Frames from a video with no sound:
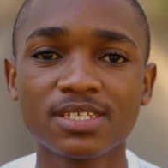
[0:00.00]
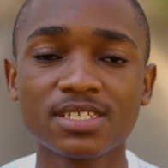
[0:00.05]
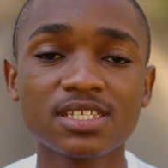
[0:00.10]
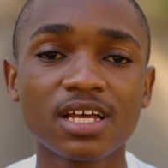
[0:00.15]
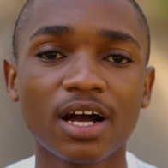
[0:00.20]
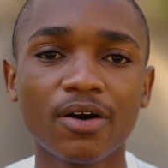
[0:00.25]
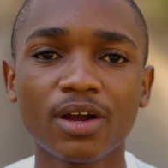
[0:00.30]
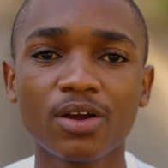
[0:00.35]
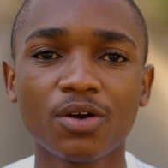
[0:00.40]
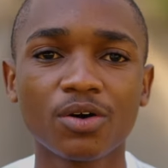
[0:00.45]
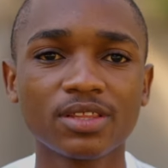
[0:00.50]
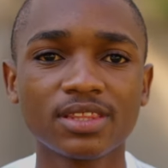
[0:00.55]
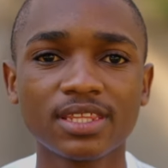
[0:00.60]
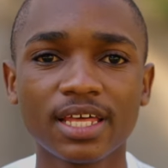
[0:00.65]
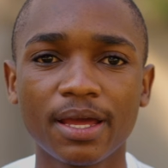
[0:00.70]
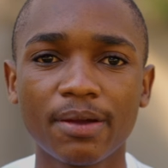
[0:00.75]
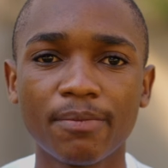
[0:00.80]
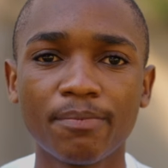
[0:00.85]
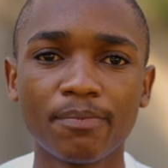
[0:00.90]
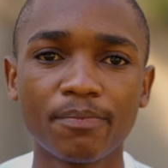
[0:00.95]
is how I got
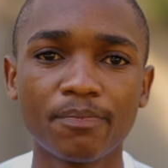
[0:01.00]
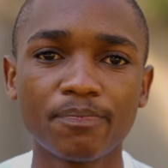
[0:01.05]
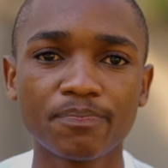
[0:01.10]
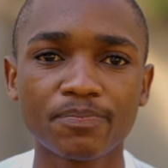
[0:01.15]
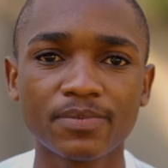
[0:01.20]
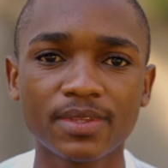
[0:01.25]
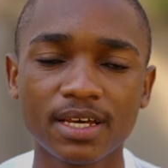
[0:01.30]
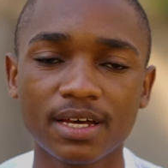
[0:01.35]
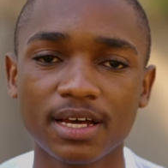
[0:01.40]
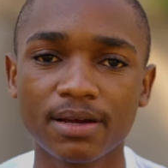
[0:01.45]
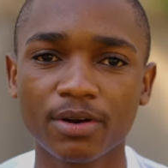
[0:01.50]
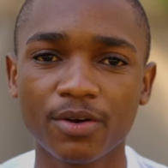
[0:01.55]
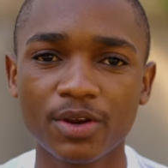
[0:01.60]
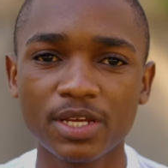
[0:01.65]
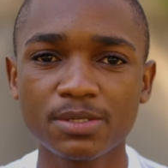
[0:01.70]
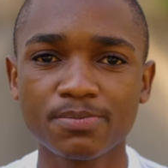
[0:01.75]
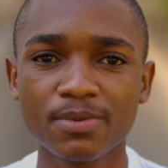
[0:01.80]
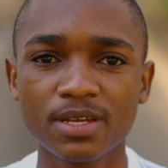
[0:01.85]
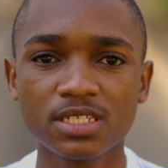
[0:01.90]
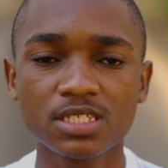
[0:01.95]
the
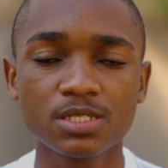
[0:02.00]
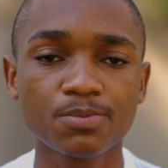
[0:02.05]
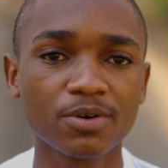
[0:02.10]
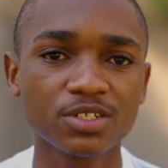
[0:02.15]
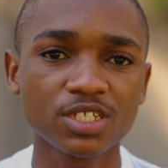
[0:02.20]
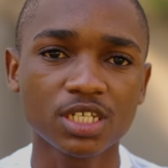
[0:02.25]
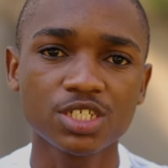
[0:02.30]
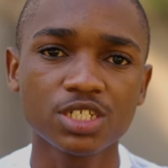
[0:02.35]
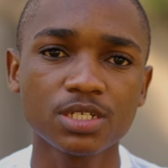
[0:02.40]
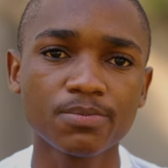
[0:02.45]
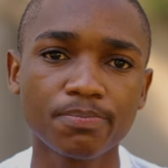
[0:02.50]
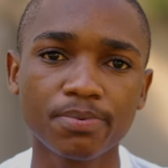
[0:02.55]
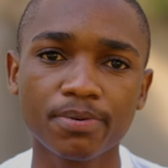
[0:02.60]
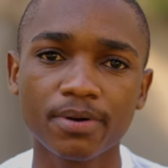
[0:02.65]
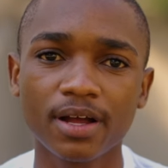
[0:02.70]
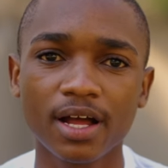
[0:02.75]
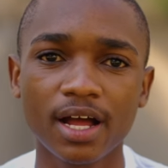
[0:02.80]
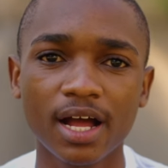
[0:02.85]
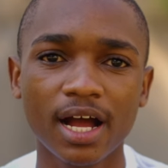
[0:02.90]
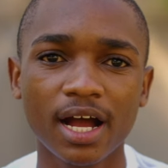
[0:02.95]
Grades Match sponsorship.
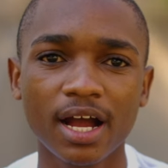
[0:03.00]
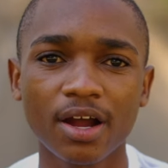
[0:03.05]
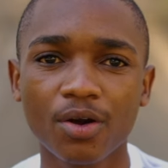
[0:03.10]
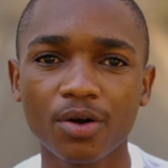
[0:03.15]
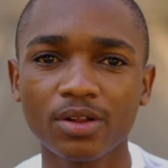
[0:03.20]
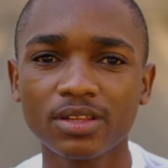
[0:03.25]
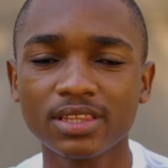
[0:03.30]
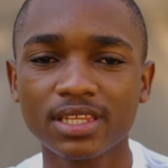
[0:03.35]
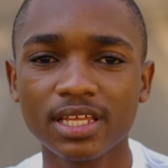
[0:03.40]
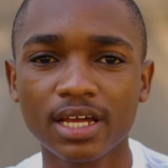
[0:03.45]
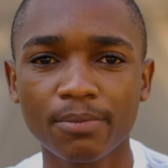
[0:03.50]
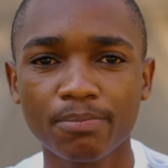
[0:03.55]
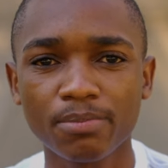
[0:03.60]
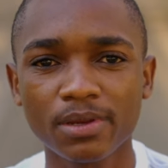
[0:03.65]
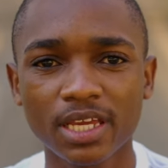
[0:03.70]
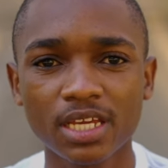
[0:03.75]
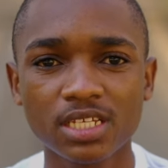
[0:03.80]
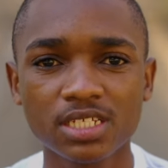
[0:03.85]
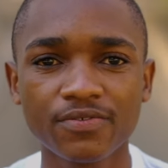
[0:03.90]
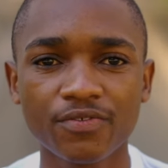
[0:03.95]
I got the
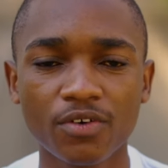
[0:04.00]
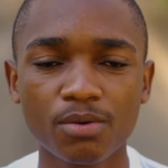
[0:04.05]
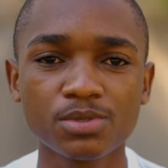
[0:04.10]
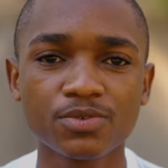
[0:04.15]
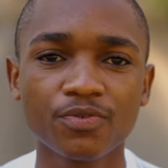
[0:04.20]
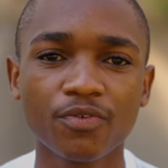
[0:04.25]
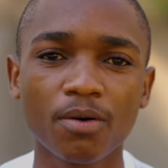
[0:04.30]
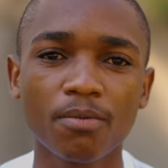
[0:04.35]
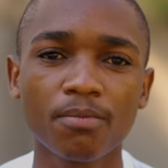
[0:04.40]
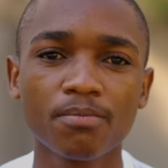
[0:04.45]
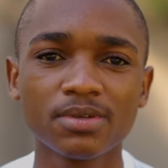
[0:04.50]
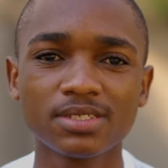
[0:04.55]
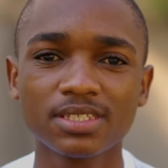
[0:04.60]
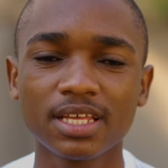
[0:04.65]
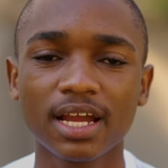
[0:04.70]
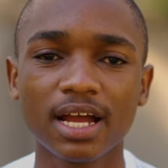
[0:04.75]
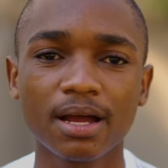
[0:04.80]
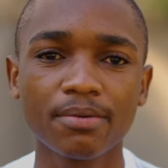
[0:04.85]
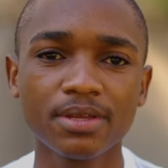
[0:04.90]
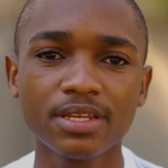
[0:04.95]
application forms from
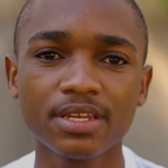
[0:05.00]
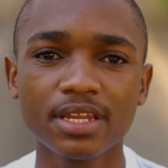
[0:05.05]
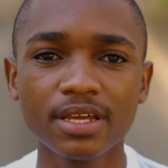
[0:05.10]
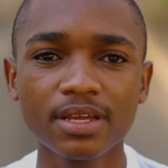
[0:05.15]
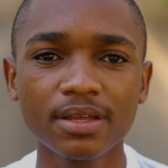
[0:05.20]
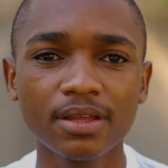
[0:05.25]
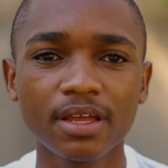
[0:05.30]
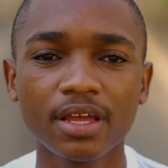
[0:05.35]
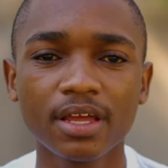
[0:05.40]
Mr. Nkabinde,